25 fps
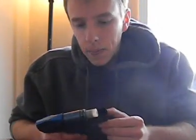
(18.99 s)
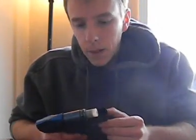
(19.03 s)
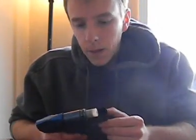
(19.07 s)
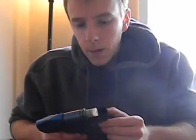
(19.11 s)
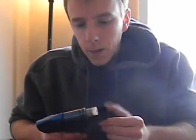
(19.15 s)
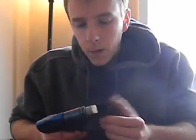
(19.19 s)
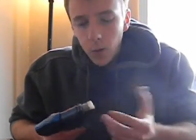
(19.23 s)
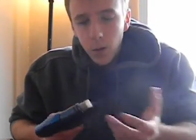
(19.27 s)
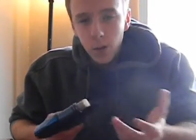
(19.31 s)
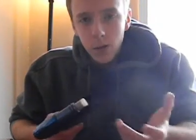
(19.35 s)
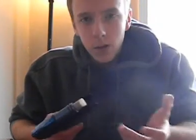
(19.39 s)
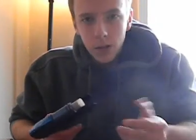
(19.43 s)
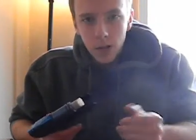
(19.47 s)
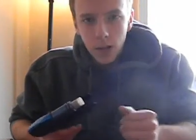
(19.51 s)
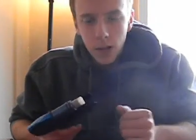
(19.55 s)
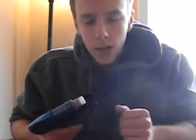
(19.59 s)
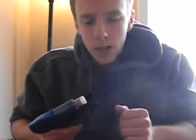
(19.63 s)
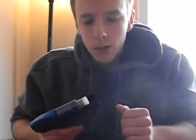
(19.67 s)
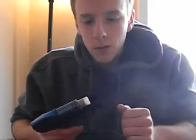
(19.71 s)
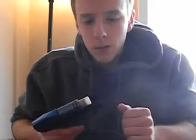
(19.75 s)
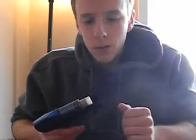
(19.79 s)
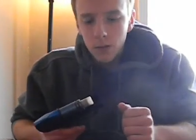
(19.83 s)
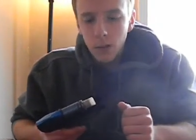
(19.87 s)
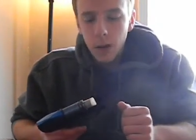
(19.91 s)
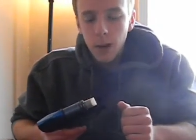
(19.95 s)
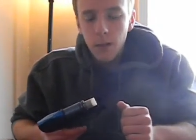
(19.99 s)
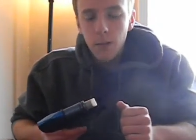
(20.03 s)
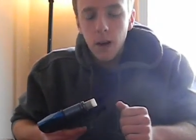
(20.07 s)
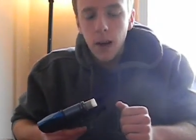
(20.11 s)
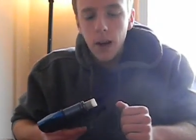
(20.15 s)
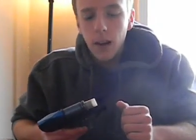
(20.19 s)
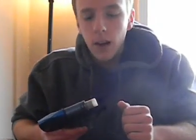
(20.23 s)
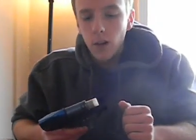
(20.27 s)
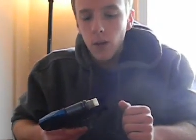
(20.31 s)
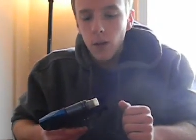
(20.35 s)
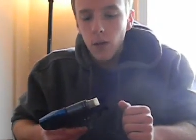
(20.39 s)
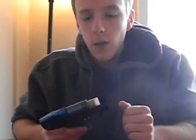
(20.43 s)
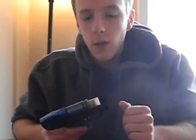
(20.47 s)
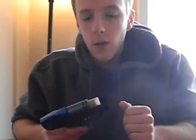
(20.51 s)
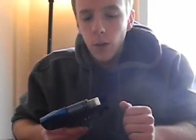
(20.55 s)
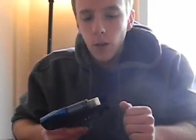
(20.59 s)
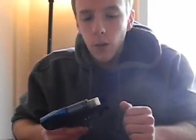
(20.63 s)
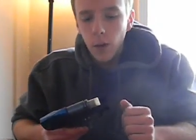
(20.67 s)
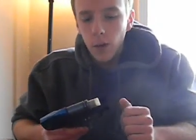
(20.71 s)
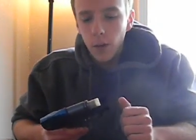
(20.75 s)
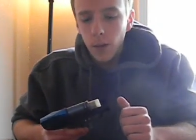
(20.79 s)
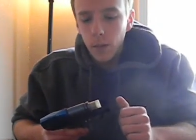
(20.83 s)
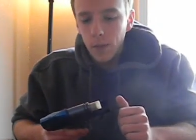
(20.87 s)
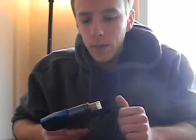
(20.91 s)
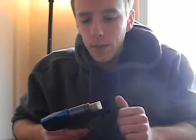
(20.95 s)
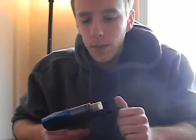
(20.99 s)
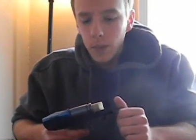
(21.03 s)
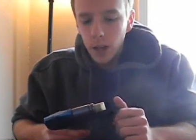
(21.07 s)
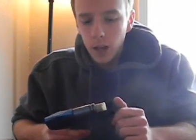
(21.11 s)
Of course, yes, it was made back in 04.